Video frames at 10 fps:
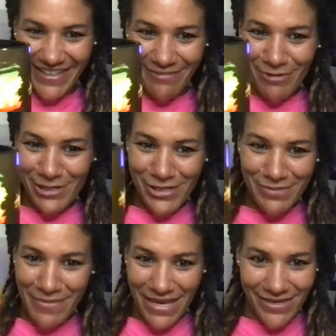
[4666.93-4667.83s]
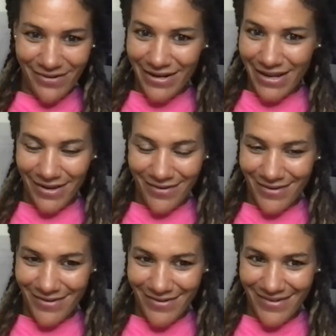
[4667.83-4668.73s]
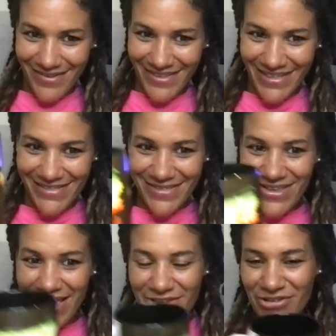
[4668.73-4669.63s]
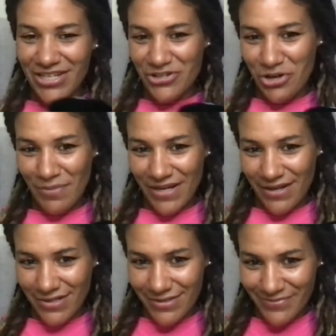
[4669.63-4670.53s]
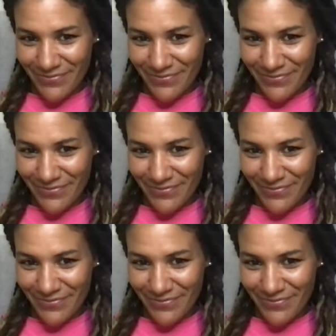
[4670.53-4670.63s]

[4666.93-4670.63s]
It will just make your day. So yeah, you need a cup like that.